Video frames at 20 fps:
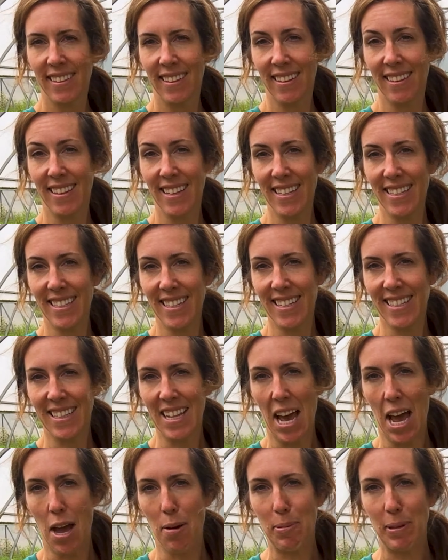This is
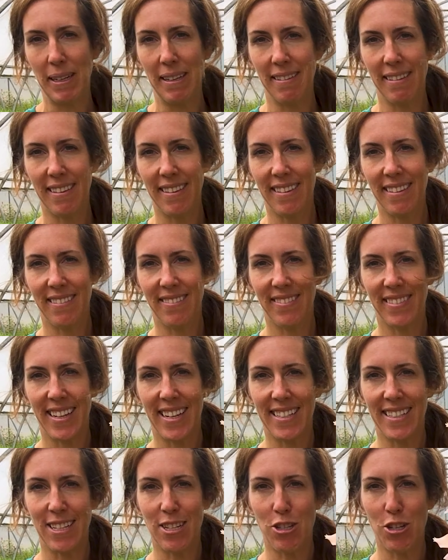Labyrinth.
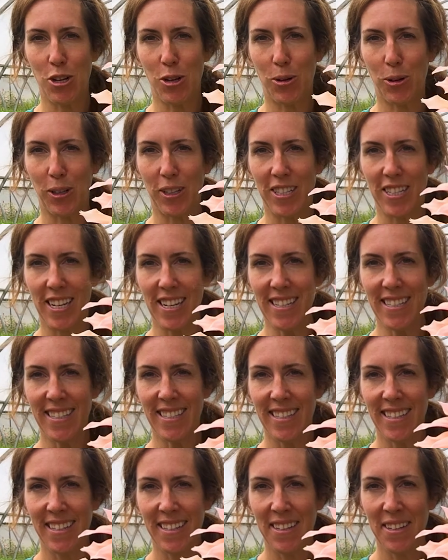Isn't she gorgeous?
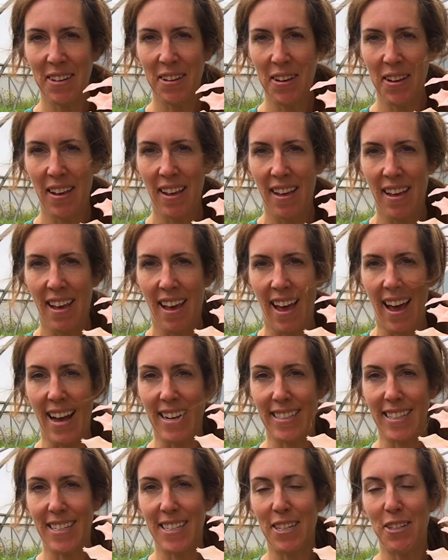
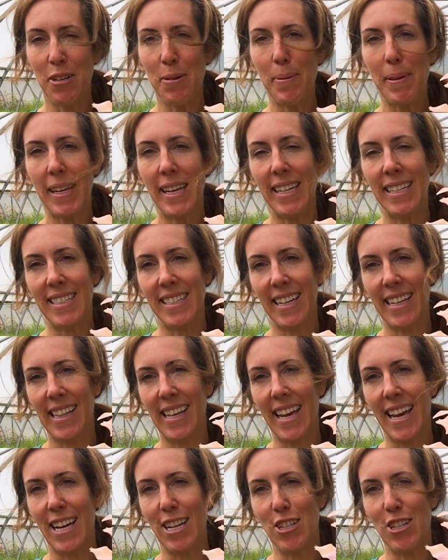As a dinner plate
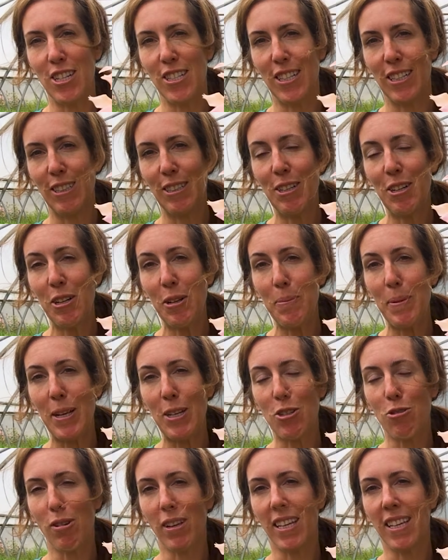dahlia, she's a little bit
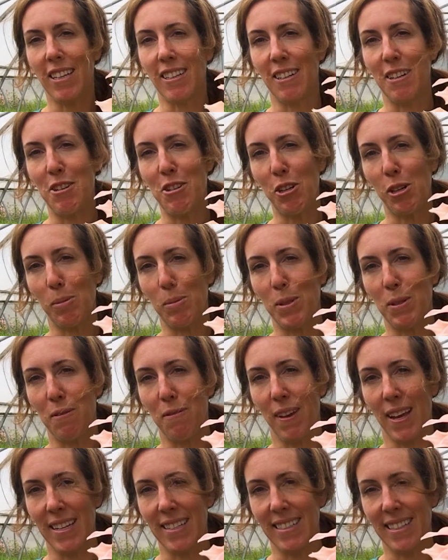trickier in terms of
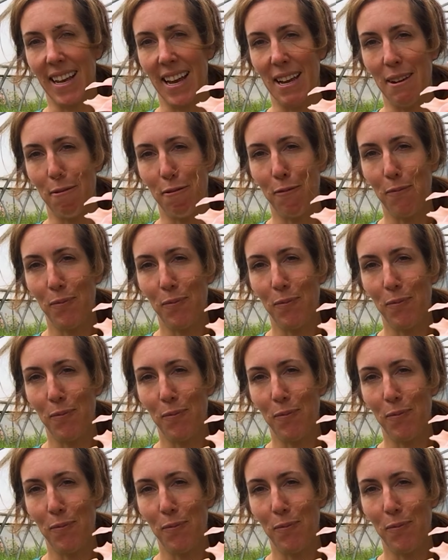vase life.